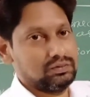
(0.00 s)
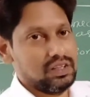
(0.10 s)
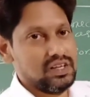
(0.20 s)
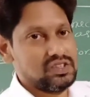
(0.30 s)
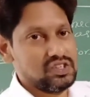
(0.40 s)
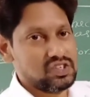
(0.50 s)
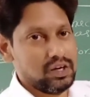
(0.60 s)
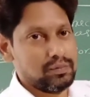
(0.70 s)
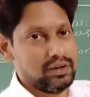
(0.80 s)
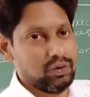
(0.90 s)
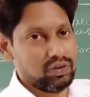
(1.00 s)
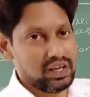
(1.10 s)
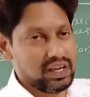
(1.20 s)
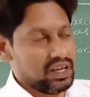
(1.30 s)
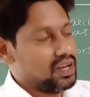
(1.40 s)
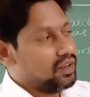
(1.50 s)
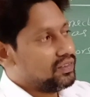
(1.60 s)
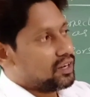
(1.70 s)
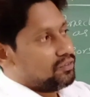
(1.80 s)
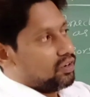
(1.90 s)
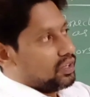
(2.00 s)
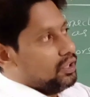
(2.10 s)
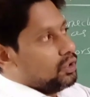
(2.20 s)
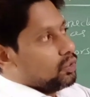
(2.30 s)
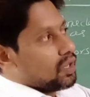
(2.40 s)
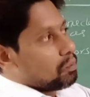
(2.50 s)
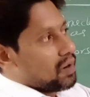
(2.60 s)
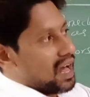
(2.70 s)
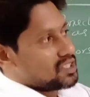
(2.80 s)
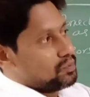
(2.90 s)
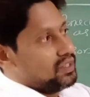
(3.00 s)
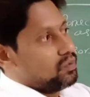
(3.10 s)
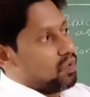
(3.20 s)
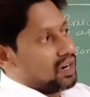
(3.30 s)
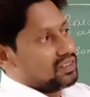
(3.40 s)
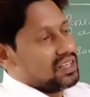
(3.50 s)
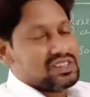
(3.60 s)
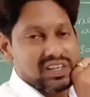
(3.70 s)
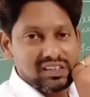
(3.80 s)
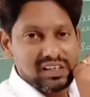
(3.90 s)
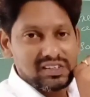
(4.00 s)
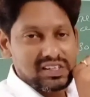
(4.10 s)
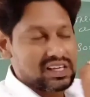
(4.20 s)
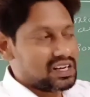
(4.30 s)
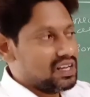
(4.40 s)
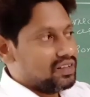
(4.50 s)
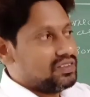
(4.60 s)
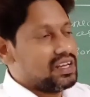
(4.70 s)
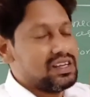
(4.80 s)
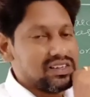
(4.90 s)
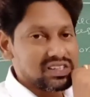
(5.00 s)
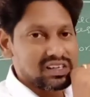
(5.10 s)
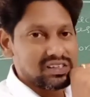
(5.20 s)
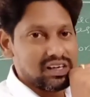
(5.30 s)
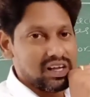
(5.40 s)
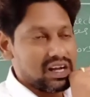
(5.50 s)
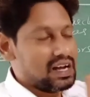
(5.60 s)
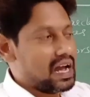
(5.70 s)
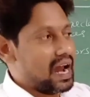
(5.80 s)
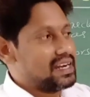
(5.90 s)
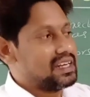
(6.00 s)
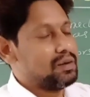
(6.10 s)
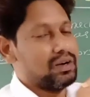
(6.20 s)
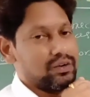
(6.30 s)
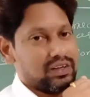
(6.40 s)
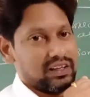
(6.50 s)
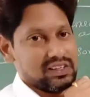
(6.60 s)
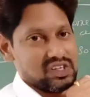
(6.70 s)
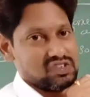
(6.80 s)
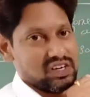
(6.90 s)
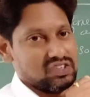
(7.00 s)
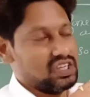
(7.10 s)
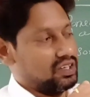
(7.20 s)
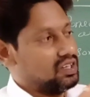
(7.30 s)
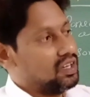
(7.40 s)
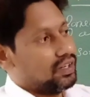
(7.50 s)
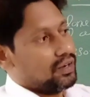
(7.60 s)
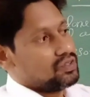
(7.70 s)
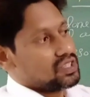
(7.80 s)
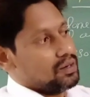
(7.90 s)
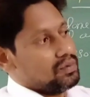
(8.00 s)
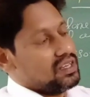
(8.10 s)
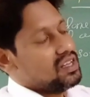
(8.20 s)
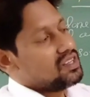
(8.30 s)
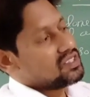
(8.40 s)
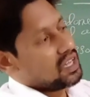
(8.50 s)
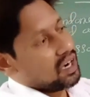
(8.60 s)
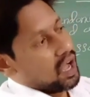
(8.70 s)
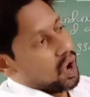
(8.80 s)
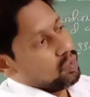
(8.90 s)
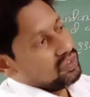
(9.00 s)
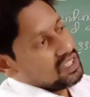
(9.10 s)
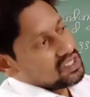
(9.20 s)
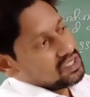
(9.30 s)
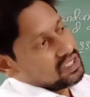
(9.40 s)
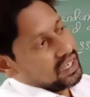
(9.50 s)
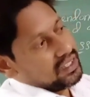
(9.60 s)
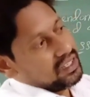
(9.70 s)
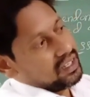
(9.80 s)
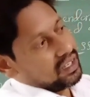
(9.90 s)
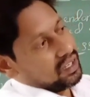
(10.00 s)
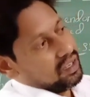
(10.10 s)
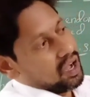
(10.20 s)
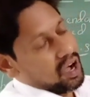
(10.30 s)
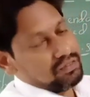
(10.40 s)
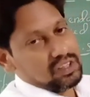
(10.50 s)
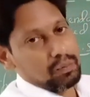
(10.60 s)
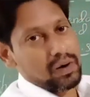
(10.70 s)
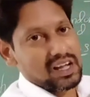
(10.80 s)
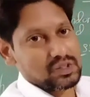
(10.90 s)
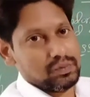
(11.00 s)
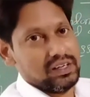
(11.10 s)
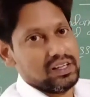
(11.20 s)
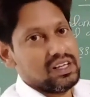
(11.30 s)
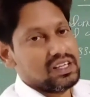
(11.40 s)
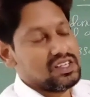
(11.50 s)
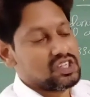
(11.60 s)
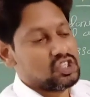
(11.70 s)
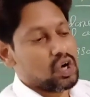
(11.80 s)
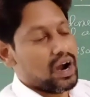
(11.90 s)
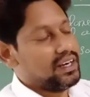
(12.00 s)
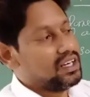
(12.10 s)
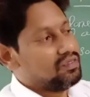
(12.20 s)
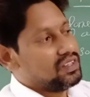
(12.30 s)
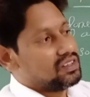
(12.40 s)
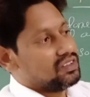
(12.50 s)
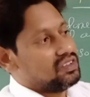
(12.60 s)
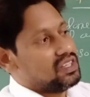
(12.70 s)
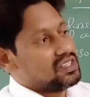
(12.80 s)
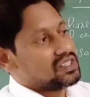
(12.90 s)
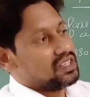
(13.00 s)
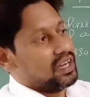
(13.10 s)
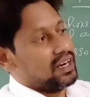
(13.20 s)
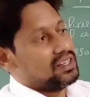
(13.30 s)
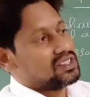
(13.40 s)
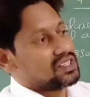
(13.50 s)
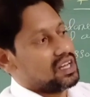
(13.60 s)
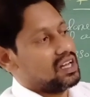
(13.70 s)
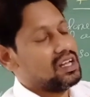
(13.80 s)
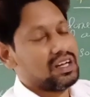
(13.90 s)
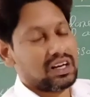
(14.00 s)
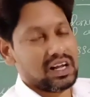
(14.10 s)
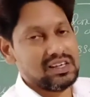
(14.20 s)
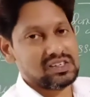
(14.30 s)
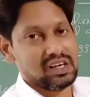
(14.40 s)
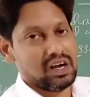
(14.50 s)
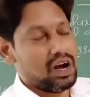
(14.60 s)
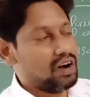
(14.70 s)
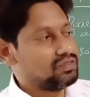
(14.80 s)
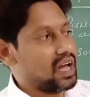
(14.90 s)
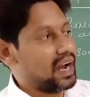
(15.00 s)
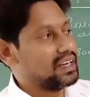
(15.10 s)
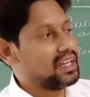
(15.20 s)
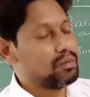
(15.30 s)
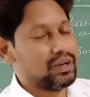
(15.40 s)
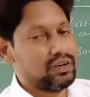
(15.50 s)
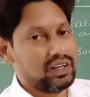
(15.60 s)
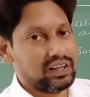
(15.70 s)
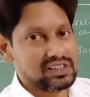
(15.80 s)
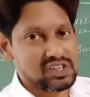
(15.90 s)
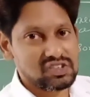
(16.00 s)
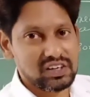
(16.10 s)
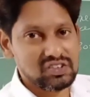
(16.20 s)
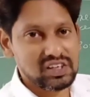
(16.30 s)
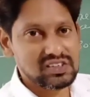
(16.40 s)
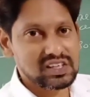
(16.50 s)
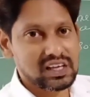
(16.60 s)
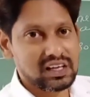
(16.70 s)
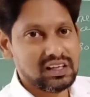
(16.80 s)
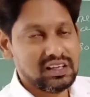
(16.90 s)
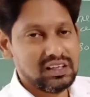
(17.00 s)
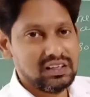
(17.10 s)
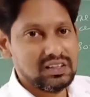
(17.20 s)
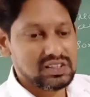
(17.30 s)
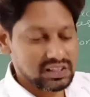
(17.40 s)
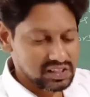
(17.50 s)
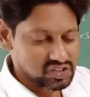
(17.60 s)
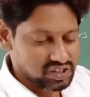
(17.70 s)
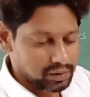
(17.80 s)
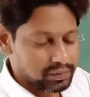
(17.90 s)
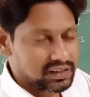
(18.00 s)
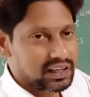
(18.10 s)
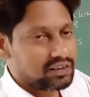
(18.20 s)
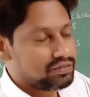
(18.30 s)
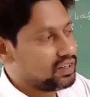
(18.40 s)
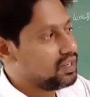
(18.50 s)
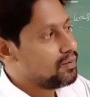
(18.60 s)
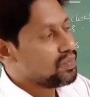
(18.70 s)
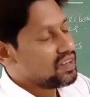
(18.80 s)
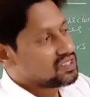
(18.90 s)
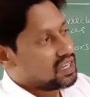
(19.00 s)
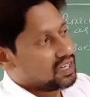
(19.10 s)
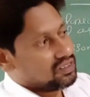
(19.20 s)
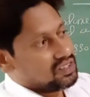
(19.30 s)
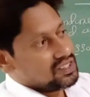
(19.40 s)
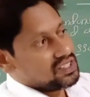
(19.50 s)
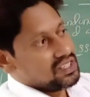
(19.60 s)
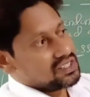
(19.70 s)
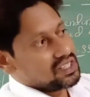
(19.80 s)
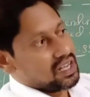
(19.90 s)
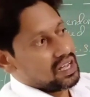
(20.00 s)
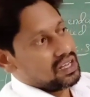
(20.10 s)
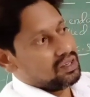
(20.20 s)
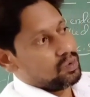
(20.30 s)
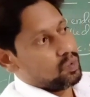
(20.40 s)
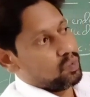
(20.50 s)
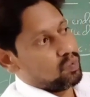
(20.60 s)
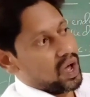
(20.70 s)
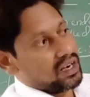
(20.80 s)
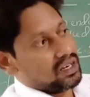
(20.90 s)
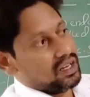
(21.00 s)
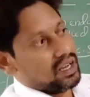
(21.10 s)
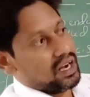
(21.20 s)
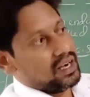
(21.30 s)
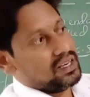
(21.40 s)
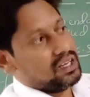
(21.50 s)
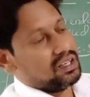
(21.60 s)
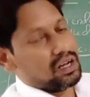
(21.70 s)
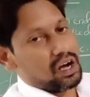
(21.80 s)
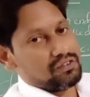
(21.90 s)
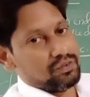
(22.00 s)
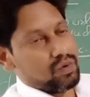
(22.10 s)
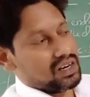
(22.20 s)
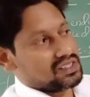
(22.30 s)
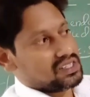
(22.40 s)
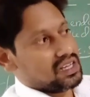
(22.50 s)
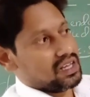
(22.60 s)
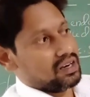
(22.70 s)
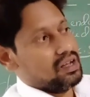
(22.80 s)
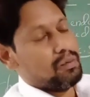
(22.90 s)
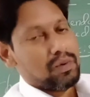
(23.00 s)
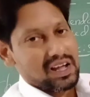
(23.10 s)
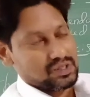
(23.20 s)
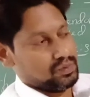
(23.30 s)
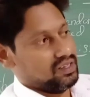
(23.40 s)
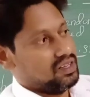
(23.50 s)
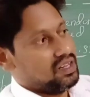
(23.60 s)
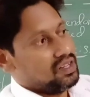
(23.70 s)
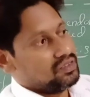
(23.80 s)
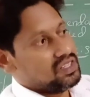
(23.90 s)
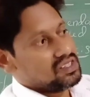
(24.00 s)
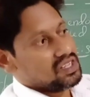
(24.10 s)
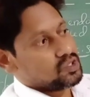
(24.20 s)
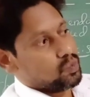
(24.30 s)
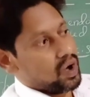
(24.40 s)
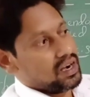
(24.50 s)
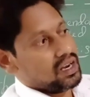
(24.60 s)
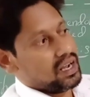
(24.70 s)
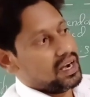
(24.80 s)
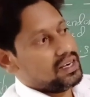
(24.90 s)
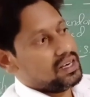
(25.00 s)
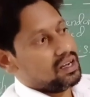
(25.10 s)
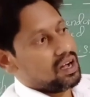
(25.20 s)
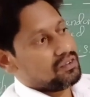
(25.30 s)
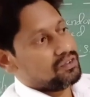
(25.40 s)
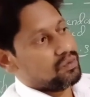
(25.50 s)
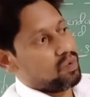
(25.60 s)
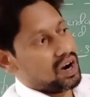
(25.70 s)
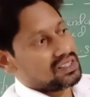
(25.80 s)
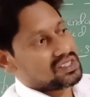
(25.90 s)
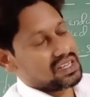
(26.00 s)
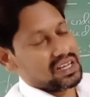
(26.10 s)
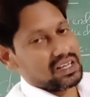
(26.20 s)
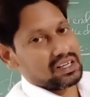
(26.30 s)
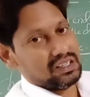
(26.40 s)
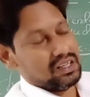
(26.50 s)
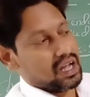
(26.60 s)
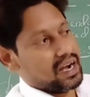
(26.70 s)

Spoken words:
Is this statement okay? Therefore, into the plasmid, what they inserted, sir? They inserted antibiotic resistant gene. Now you tell me, sir, how this end of the plasmid is joined with this ends right of the antibiotic resistant gene, sir? See this statement carefully. Sir, this is one end of what, sir? Plasmid. This is one end of what, sir?